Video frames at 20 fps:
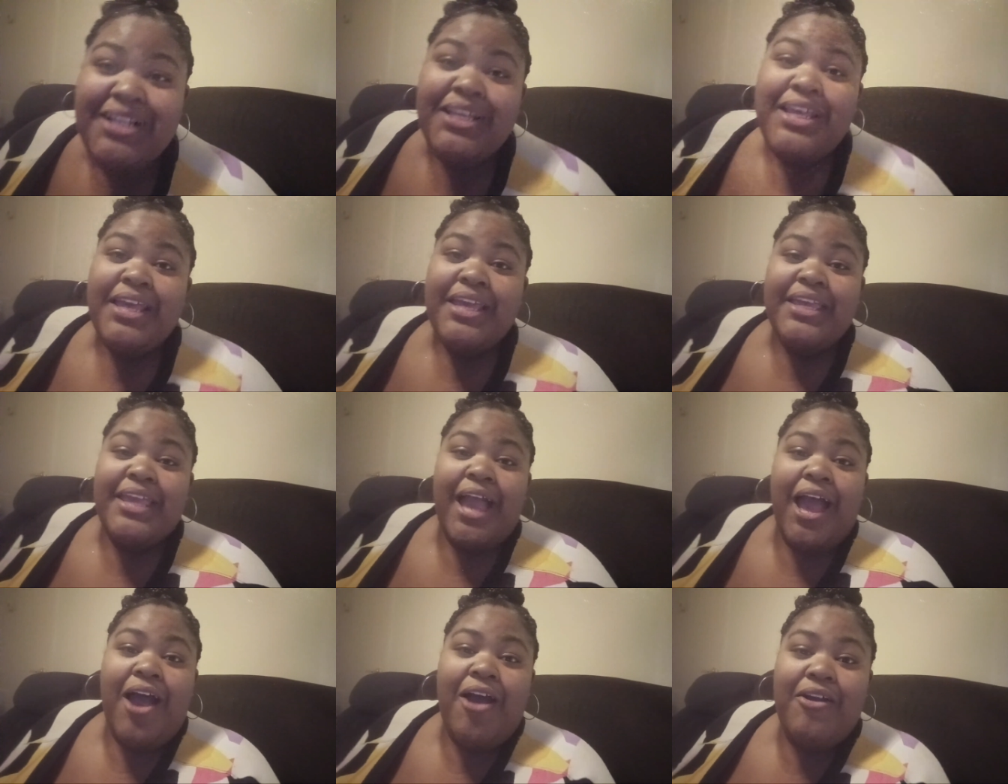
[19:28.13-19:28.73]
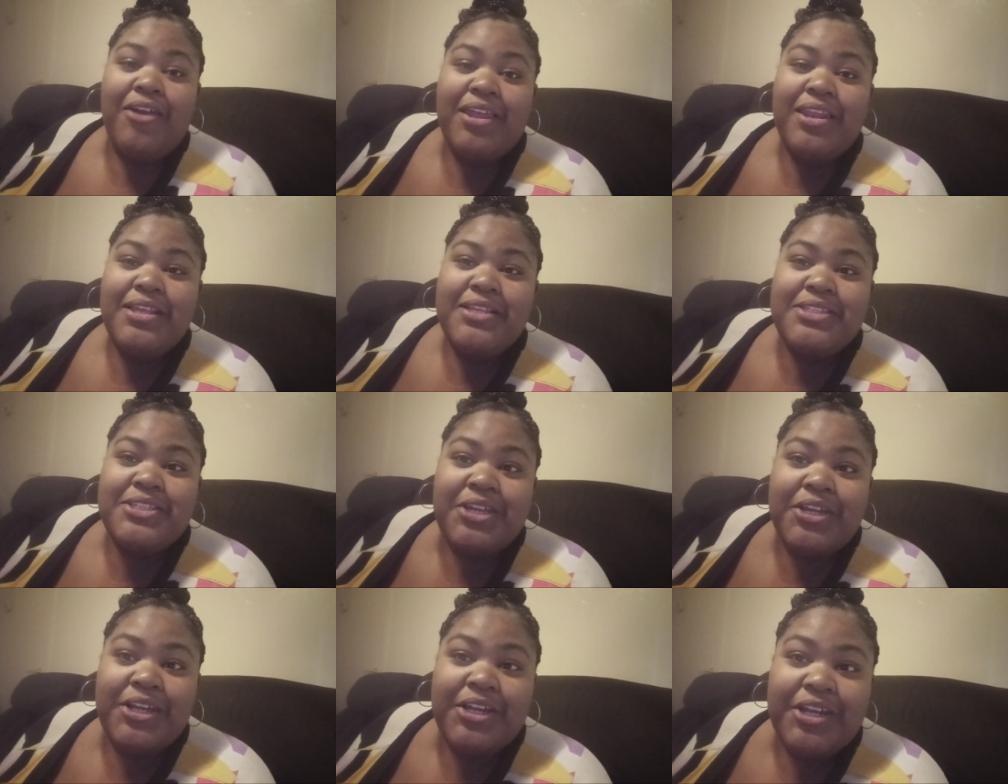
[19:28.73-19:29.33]
Y'all, it is
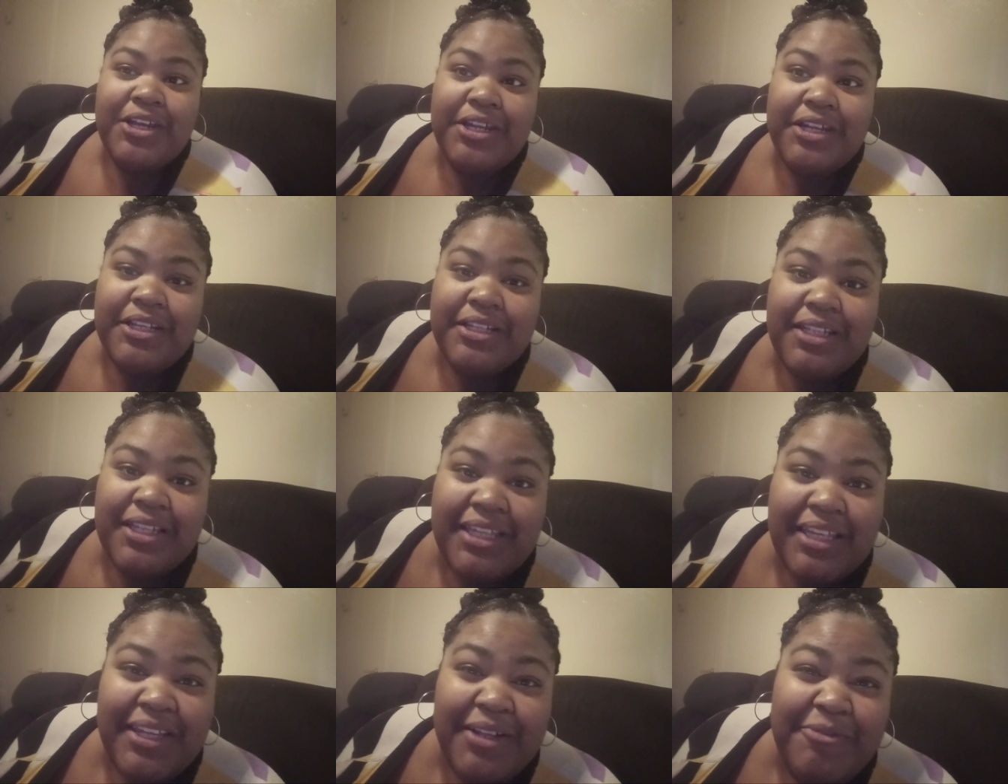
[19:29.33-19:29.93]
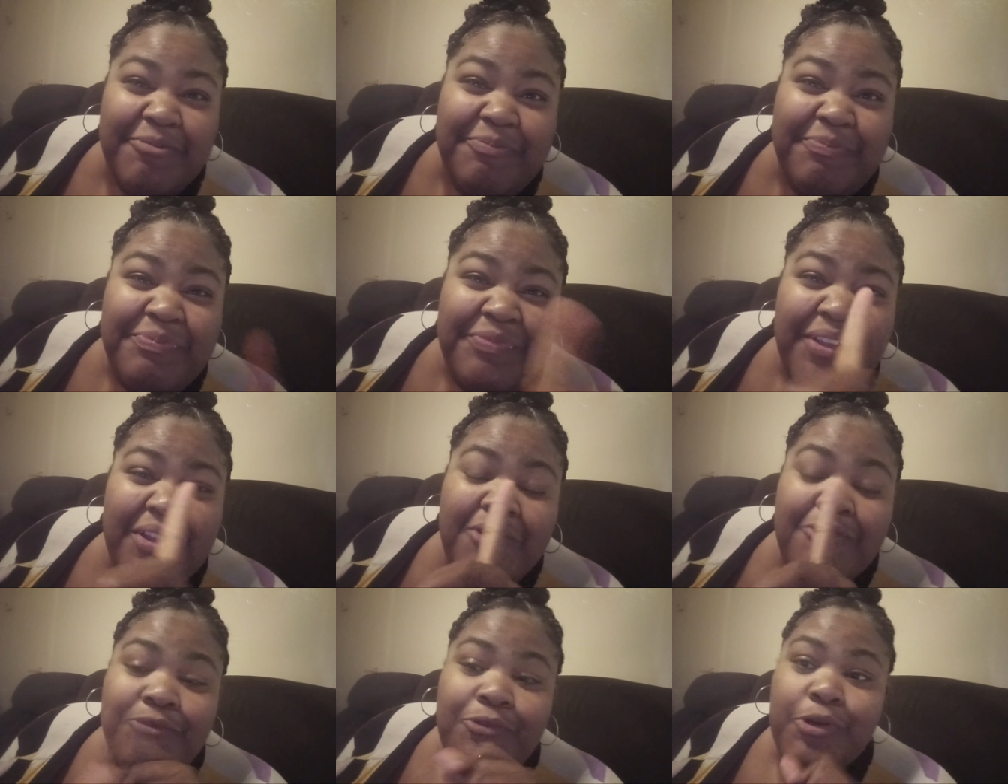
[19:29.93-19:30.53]
currently
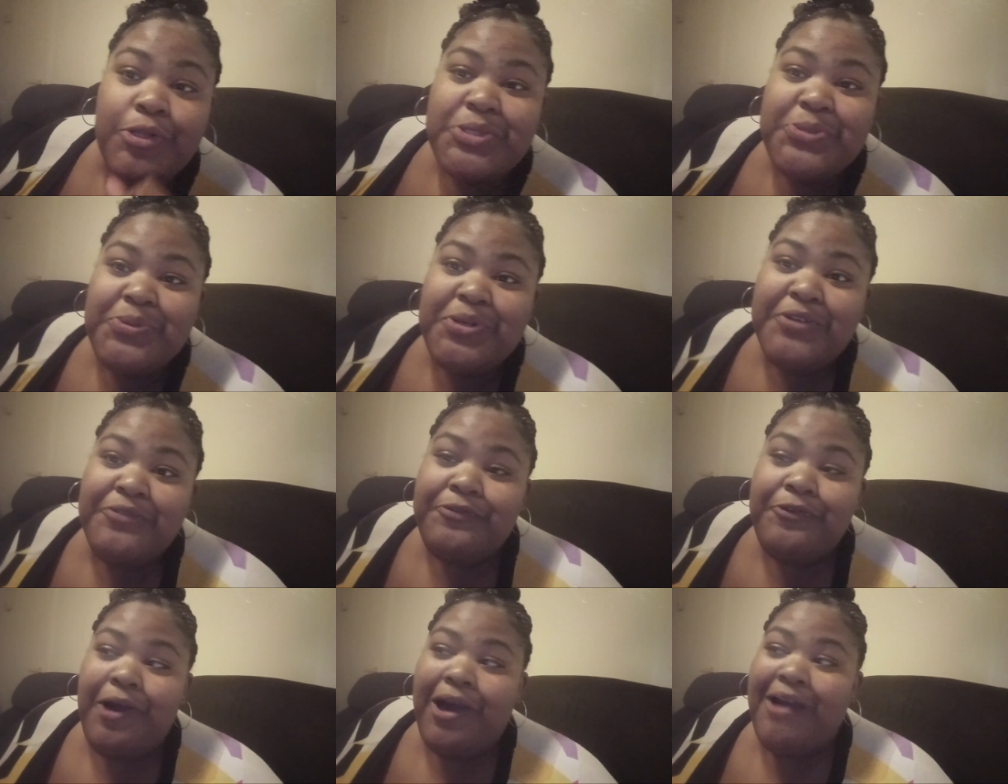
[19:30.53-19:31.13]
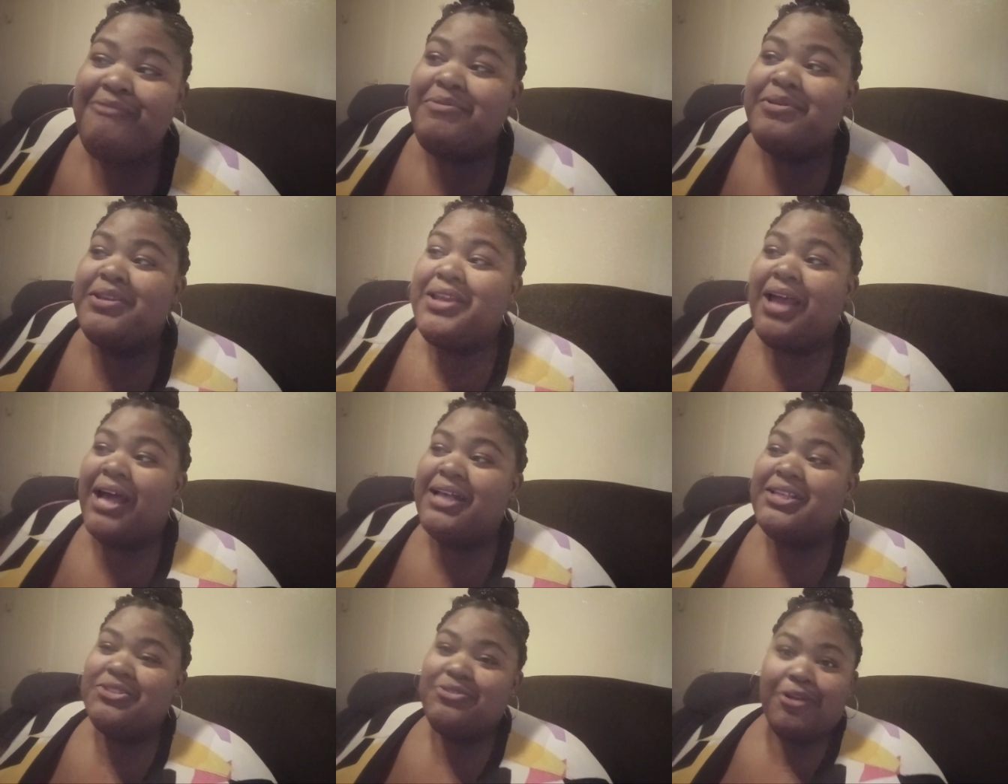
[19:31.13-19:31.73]
424. i
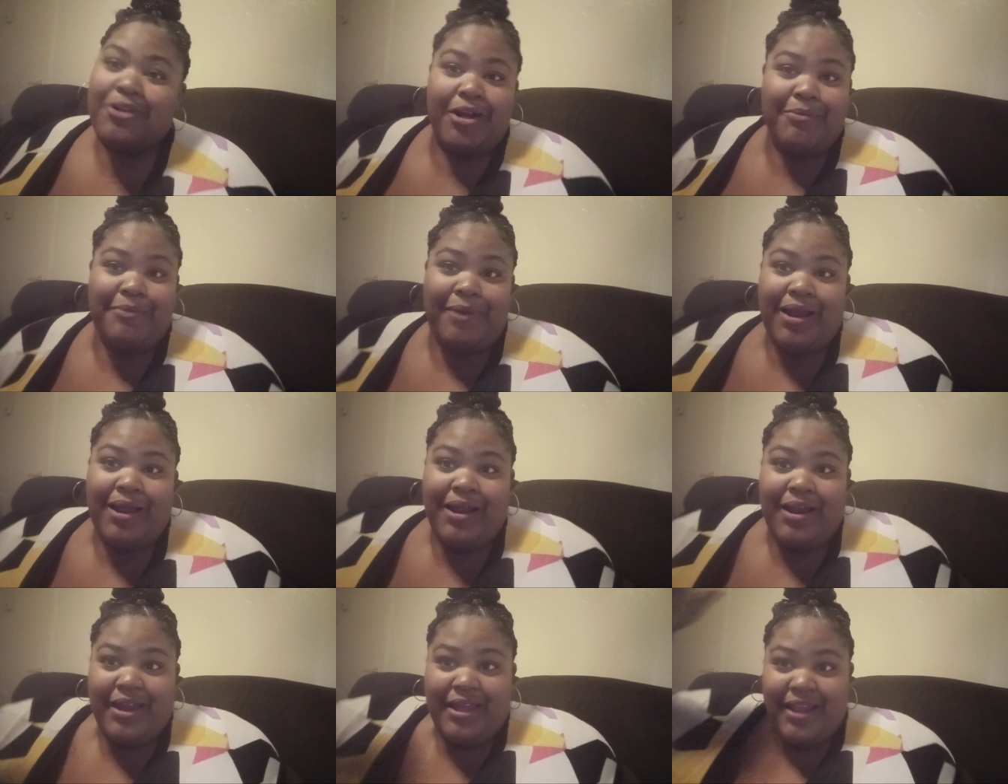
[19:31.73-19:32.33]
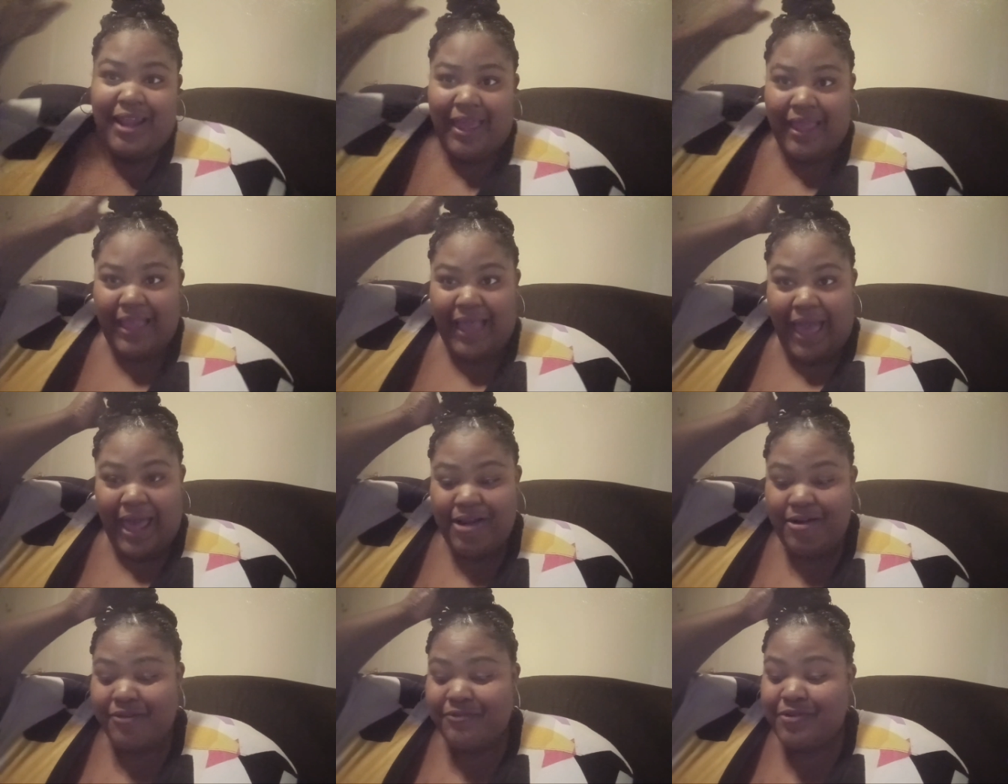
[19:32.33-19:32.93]
started on my heart at like, I don't
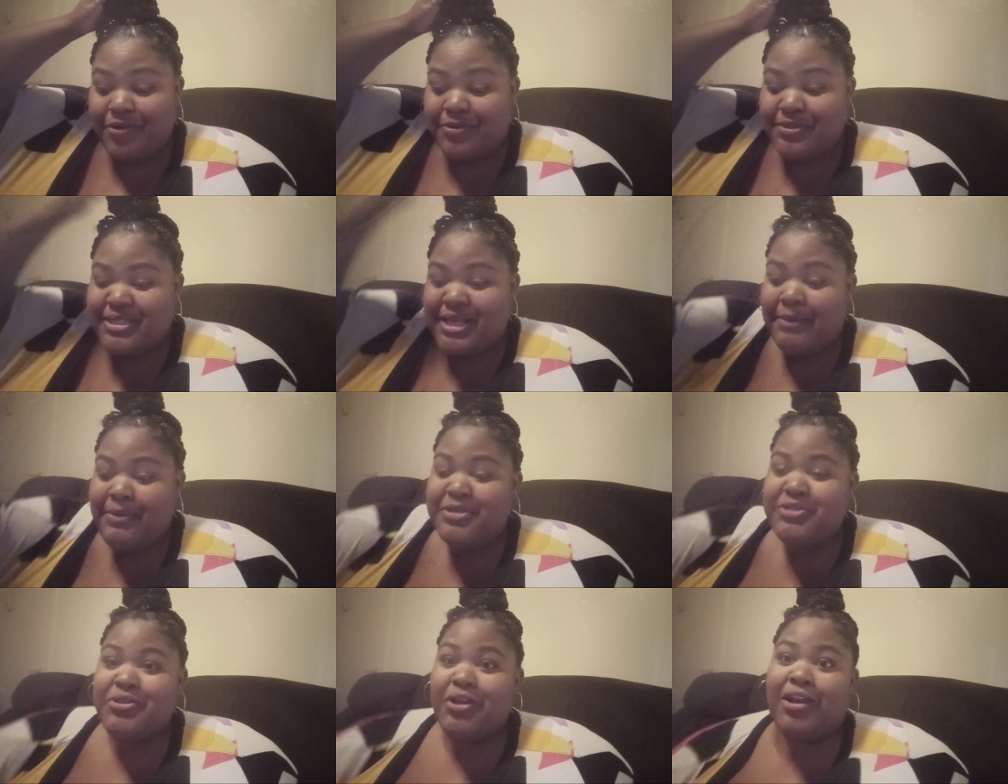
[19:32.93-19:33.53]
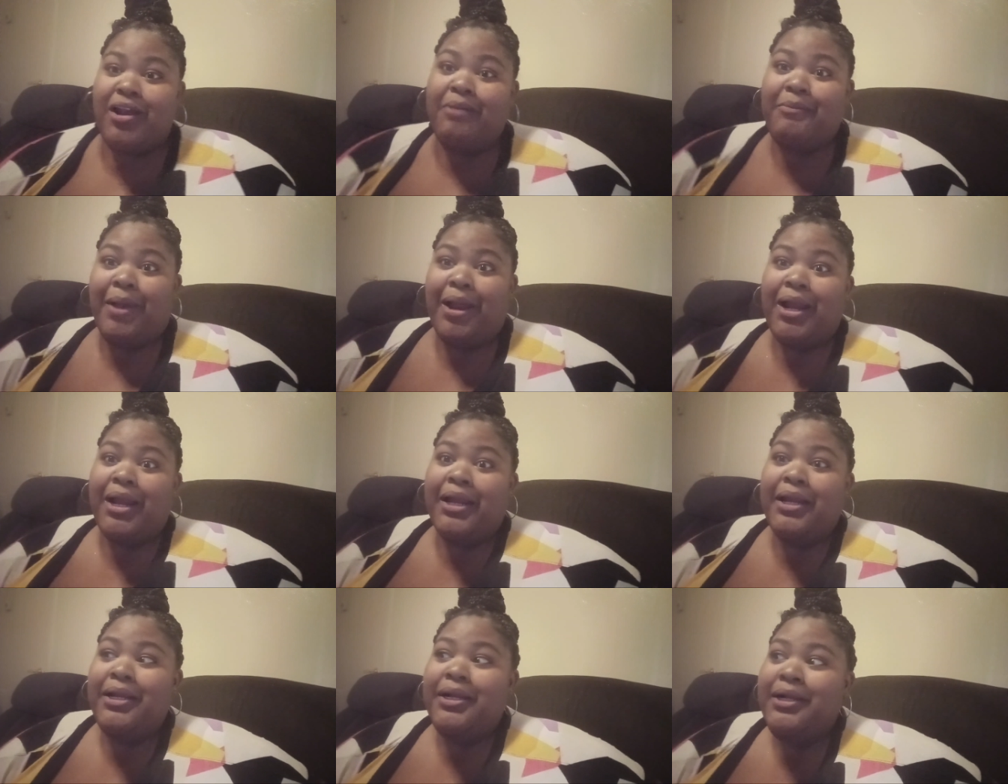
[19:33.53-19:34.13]
even know what time I started on my heart.